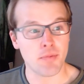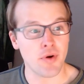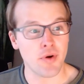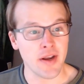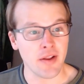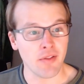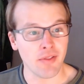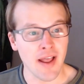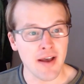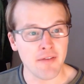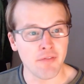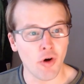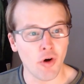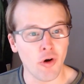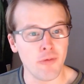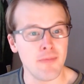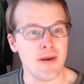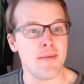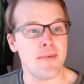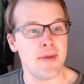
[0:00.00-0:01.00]
Pretty
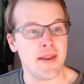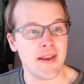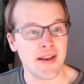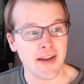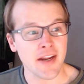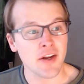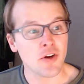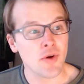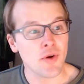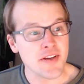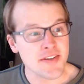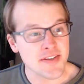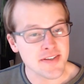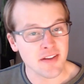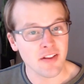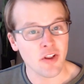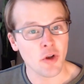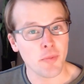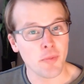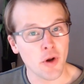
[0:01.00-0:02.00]
level, maybe it increases
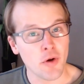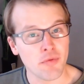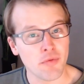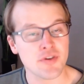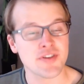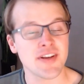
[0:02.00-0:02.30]
a little bit over